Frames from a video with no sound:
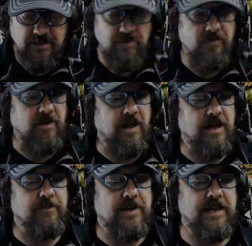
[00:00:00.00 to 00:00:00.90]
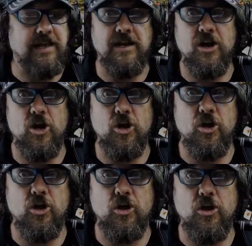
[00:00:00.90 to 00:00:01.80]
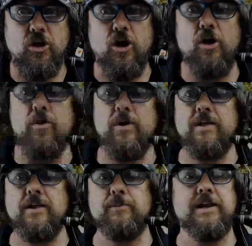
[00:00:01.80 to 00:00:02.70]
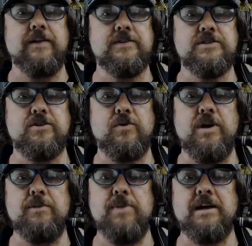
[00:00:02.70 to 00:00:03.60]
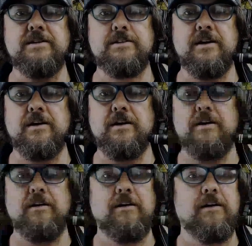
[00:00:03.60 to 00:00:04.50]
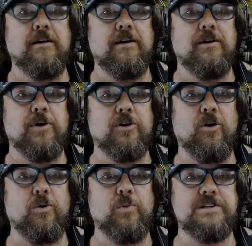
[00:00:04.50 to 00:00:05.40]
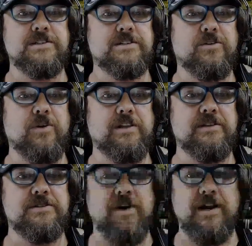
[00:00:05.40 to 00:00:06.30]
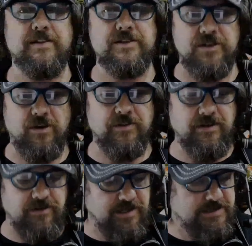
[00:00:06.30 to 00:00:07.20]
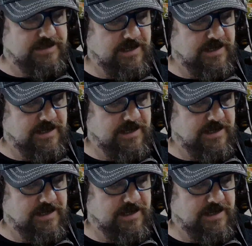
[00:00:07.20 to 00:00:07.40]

Right, I'm going to hit go and I'm going to get the screen back to. Oh my God, where's the screen that's running this show? There it is.